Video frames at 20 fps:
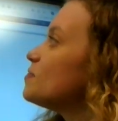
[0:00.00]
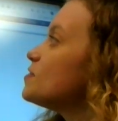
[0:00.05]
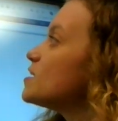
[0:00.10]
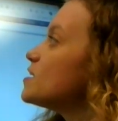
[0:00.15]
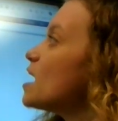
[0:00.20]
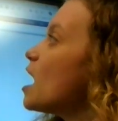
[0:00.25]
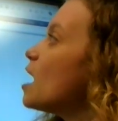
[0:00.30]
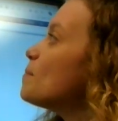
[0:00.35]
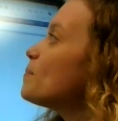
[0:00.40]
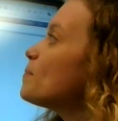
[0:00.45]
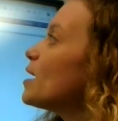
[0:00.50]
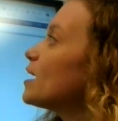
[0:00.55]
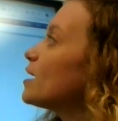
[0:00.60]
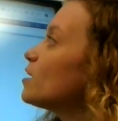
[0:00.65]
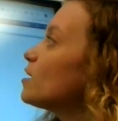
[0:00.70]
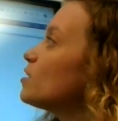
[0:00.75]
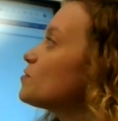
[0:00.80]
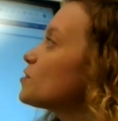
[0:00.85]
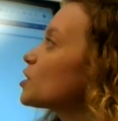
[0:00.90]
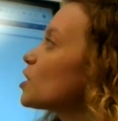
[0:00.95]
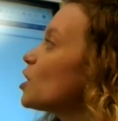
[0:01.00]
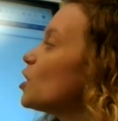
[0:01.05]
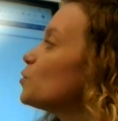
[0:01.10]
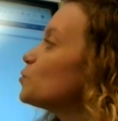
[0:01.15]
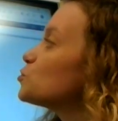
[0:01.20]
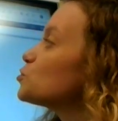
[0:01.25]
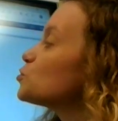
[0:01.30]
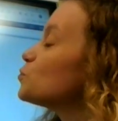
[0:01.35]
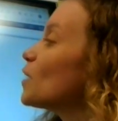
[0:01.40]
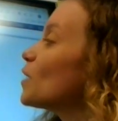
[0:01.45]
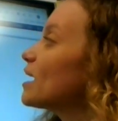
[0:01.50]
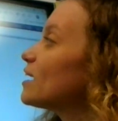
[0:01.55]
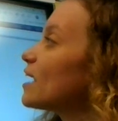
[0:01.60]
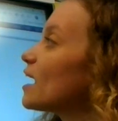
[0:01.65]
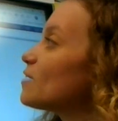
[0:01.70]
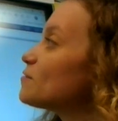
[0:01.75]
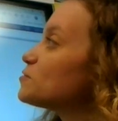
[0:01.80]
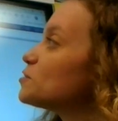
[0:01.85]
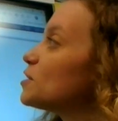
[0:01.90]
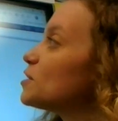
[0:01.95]
The umpire and the coach ran
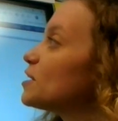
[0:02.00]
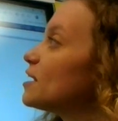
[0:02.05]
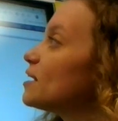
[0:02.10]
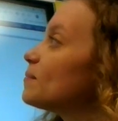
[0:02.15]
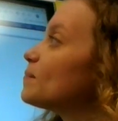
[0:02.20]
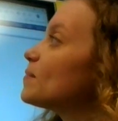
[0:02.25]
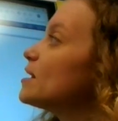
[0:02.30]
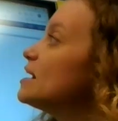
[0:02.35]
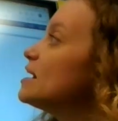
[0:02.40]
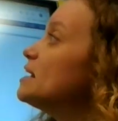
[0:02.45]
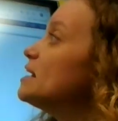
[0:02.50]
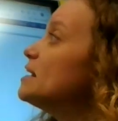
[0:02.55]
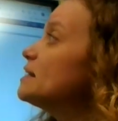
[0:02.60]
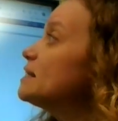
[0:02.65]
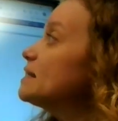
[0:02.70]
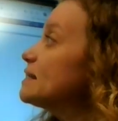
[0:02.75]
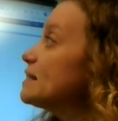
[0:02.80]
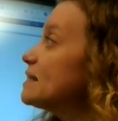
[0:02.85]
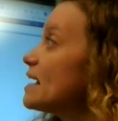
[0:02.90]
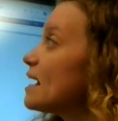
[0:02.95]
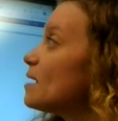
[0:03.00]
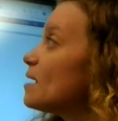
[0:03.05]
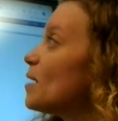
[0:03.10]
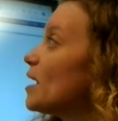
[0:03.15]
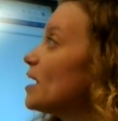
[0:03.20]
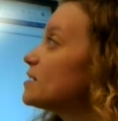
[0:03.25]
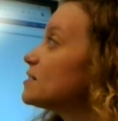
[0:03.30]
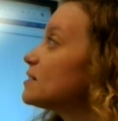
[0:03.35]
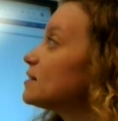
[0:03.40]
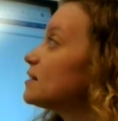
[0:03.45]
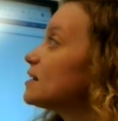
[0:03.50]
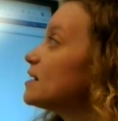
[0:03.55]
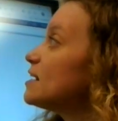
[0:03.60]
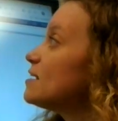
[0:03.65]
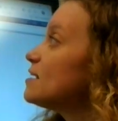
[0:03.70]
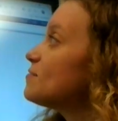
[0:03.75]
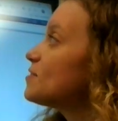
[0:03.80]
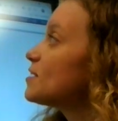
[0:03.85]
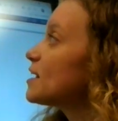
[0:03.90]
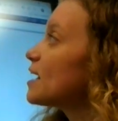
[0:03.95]
after him. Sam had to
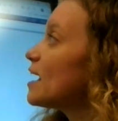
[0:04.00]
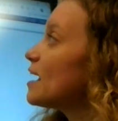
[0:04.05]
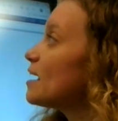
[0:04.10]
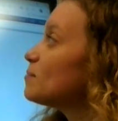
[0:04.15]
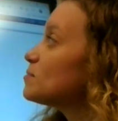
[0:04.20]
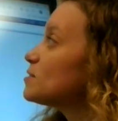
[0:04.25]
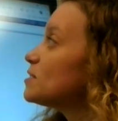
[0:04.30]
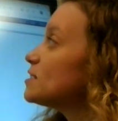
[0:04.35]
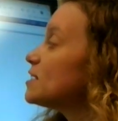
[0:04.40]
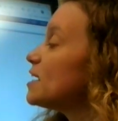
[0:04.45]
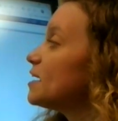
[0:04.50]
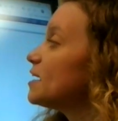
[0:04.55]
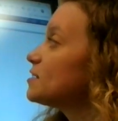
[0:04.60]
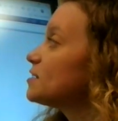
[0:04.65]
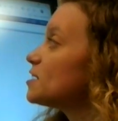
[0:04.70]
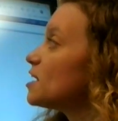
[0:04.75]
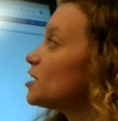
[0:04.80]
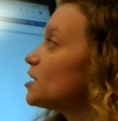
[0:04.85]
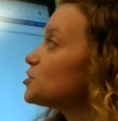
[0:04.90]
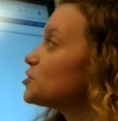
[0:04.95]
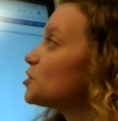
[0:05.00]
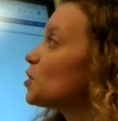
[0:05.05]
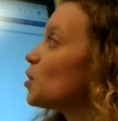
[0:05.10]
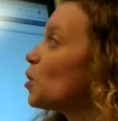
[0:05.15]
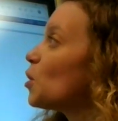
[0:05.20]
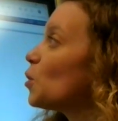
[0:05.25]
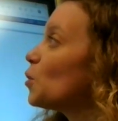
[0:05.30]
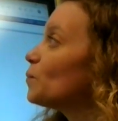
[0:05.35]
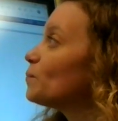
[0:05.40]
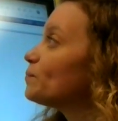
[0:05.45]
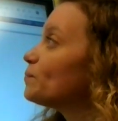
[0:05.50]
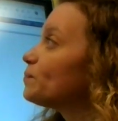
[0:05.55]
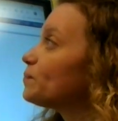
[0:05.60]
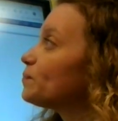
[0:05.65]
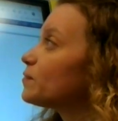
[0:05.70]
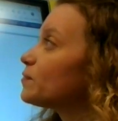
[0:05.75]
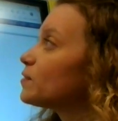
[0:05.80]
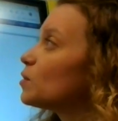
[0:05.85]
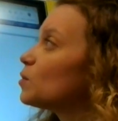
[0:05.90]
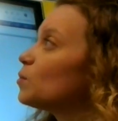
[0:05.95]
leave the game to take Dodger home.
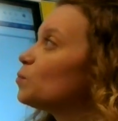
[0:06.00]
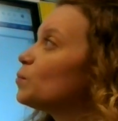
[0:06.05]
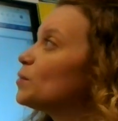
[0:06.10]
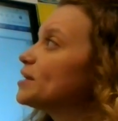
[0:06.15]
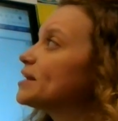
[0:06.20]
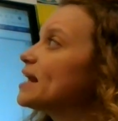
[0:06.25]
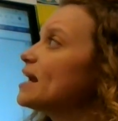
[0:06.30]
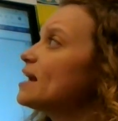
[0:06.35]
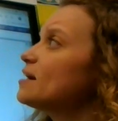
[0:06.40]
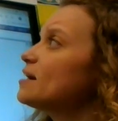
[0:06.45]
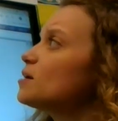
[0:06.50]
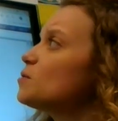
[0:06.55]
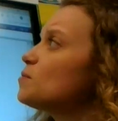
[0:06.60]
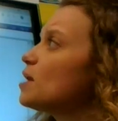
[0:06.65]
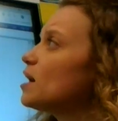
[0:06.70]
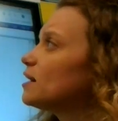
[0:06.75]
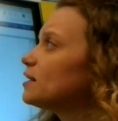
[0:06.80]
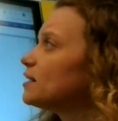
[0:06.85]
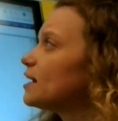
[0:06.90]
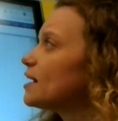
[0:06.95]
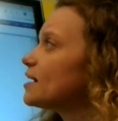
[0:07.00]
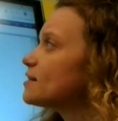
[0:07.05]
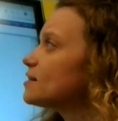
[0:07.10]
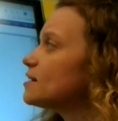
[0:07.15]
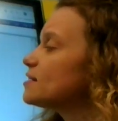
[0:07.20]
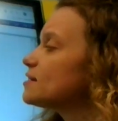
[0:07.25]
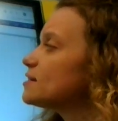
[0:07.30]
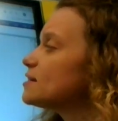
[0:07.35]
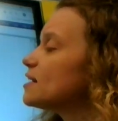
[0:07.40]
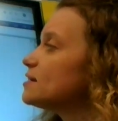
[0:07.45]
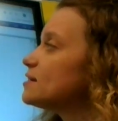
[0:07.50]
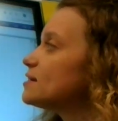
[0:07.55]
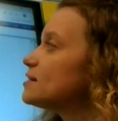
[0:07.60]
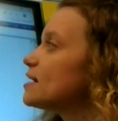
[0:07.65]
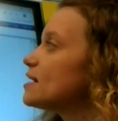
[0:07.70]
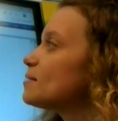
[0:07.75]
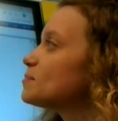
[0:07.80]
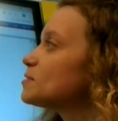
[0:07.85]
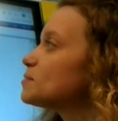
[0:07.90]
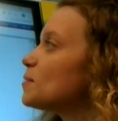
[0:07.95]
"We can't go on like this," said
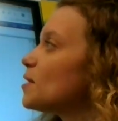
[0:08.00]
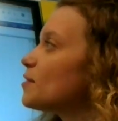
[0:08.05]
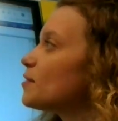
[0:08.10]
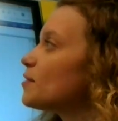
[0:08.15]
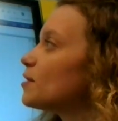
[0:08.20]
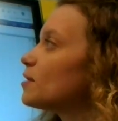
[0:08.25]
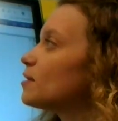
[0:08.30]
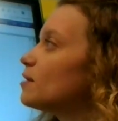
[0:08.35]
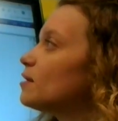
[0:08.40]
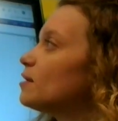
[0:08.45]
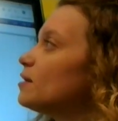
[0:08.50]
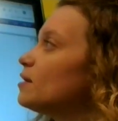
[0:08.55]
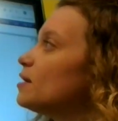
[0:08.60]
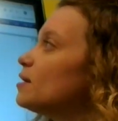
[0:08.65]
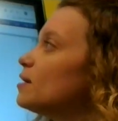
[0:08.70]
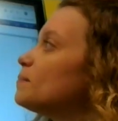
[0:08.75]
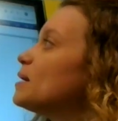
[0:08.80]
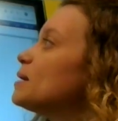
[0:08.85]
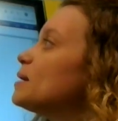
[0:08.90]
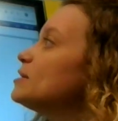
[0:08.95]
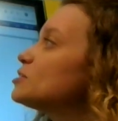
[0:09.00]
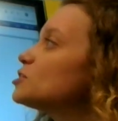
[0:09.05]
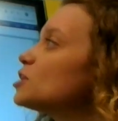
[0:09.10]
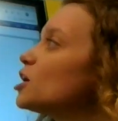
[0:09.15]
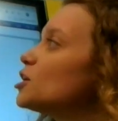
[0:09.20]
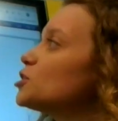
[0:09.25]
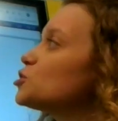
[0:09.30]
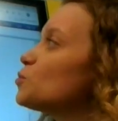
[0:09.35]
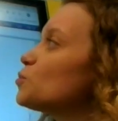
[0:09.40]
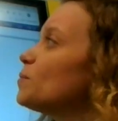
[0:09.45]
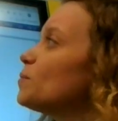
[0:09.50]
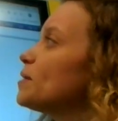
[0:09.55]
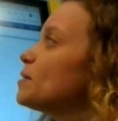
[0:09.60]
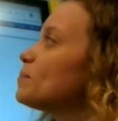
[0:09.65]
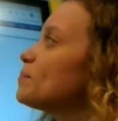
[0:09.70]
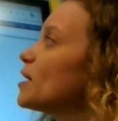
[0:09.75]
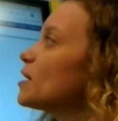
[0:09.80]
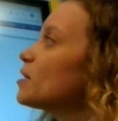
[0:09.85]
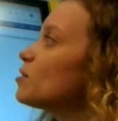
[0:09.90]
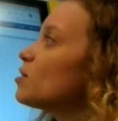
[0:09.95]
Sam's mother. "Maybe Dodger would be
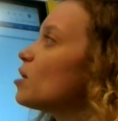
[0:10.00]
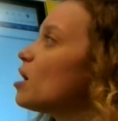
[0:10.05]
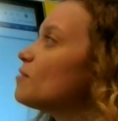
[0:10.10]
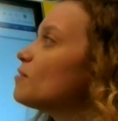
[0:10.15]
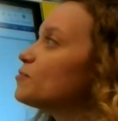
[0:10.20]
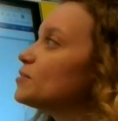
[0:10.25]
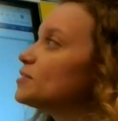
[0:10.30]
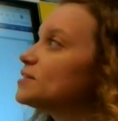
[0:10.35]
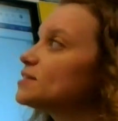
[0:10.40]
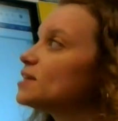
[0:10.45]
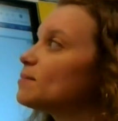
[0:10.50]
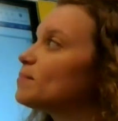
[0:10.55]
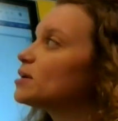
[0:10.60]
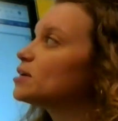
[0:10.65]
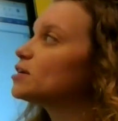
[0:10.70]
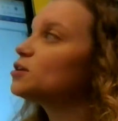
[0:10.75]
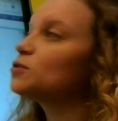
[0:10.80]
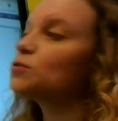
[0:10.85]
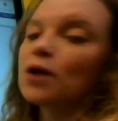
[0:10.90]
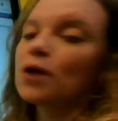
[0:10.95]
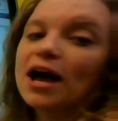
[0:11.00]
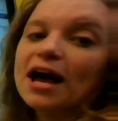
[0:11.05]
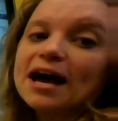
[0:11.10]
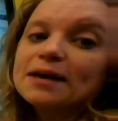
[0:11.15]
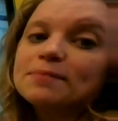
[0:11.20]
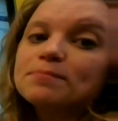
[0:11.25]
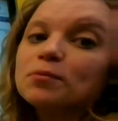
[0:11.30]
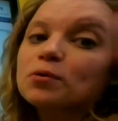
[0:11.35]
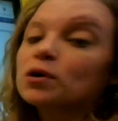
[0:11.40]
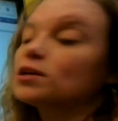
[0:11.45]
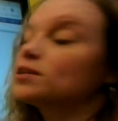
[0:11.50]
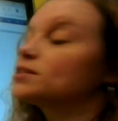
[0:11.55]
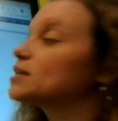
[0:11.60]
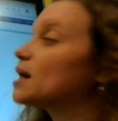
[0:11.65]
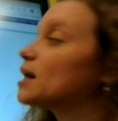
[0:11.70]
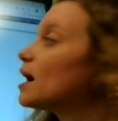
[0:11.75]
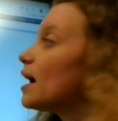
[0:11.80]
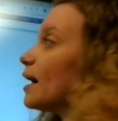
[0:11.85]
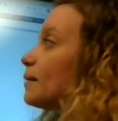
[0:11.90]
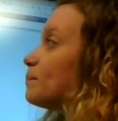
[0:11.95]
better off with somebody who had more
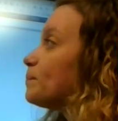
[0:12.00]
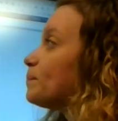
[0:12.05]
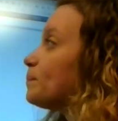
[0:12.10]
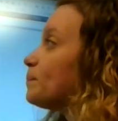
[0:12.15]
time."